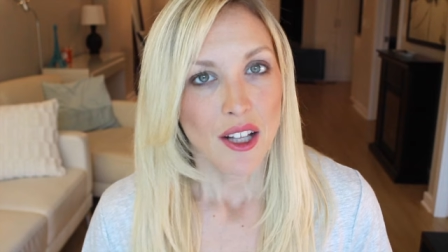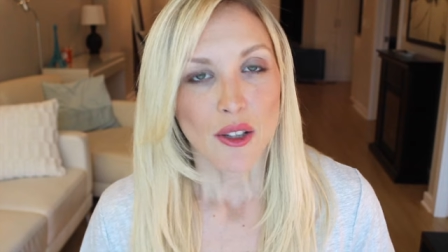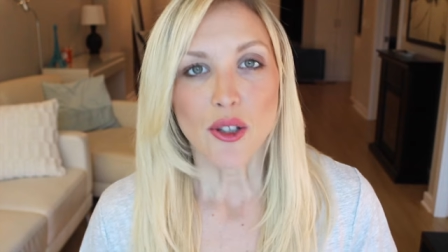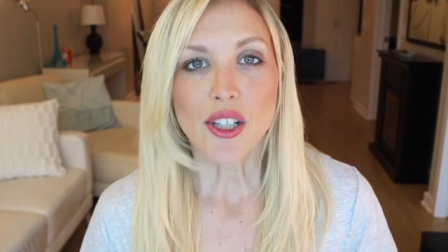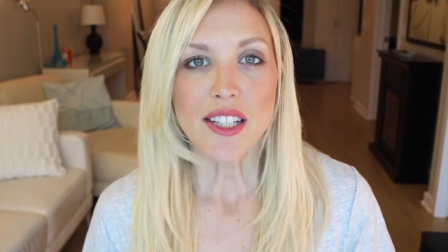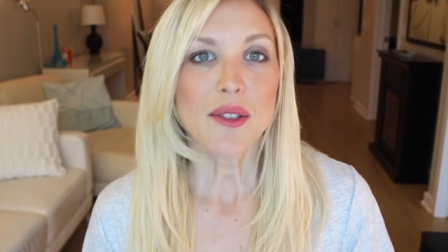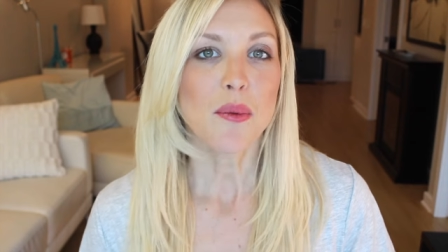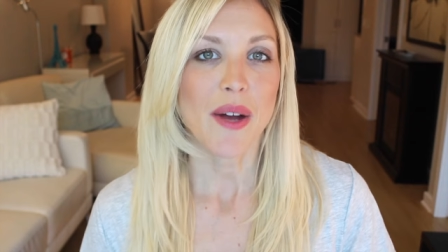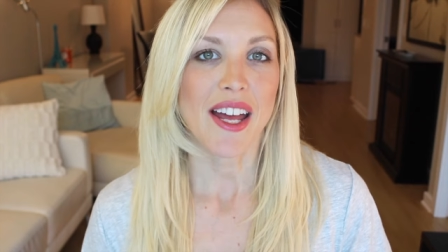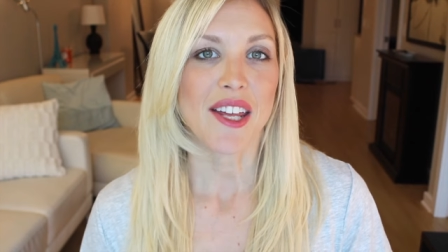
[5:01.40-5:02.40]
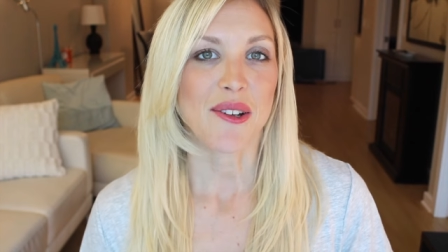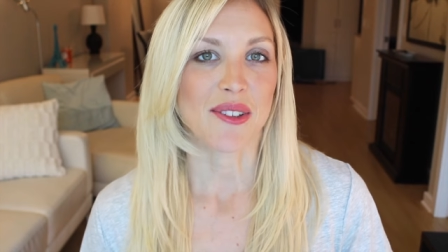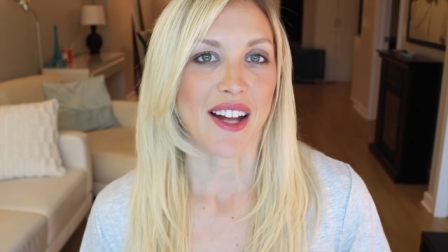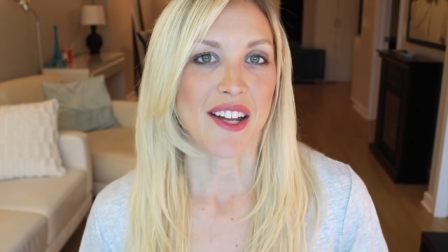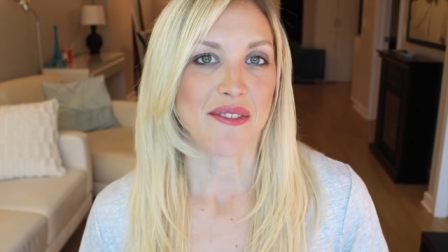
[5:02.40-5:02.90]
Look at the way your
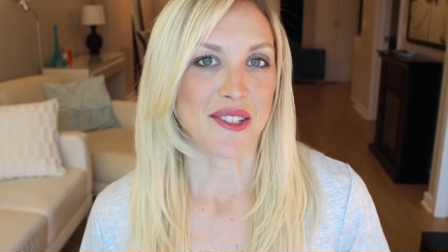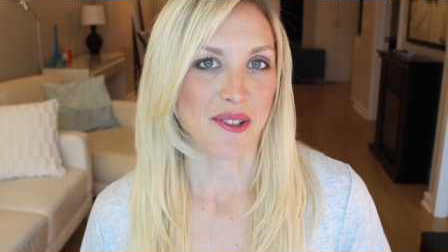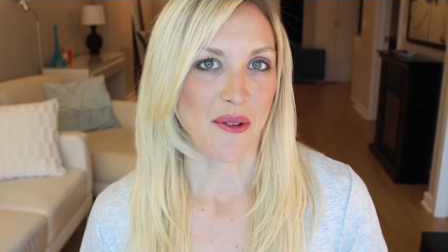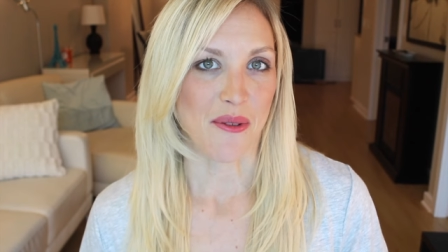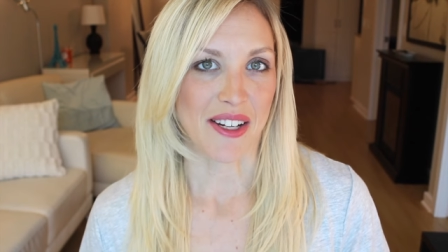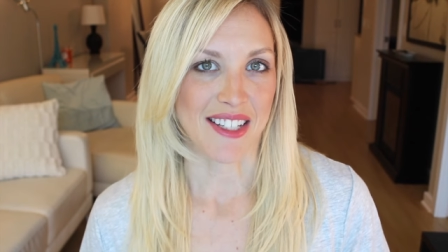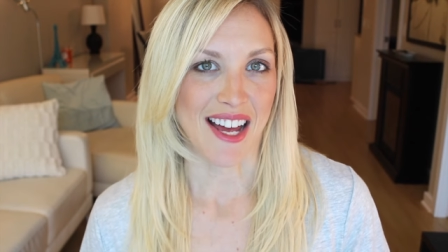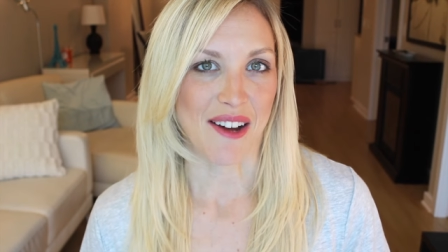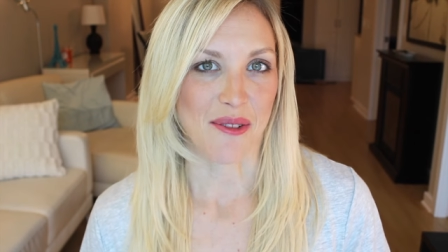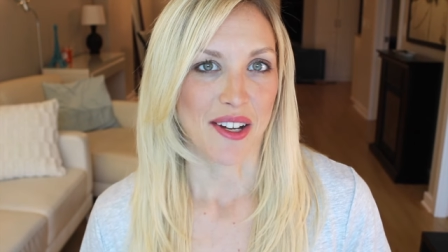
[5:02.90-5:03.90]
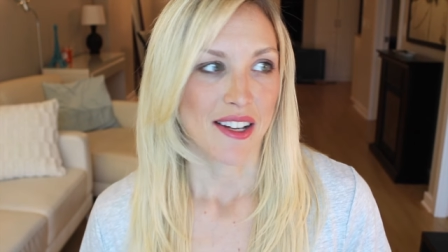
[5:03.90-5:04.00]
life is going now.